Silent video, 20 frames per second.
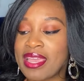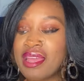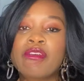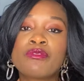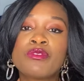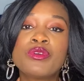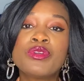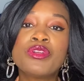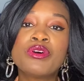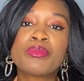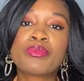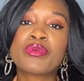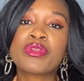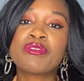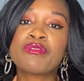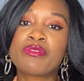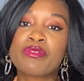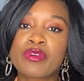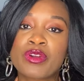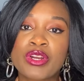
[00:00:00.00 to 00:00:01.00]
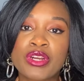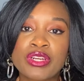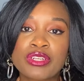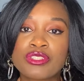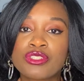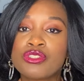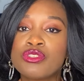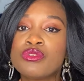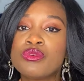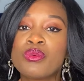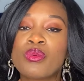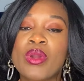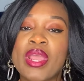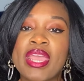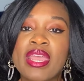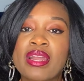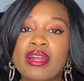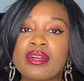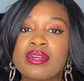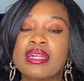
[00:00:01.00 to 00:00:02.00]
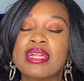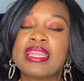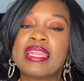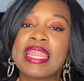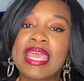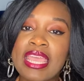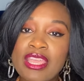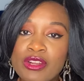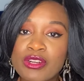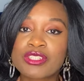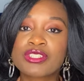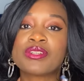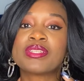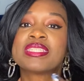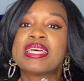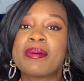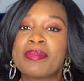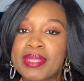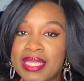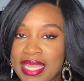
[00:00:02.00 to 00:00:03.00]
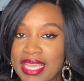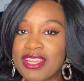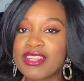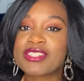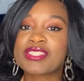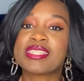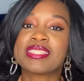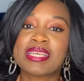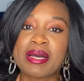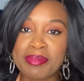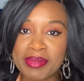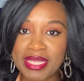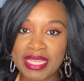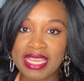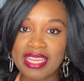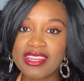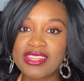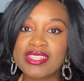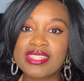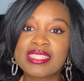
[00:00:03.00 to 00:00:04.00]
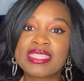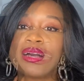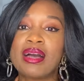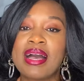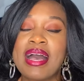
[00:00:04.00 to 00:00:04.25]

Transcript: If you don't prefer to wear layers on top of layers on top of layers,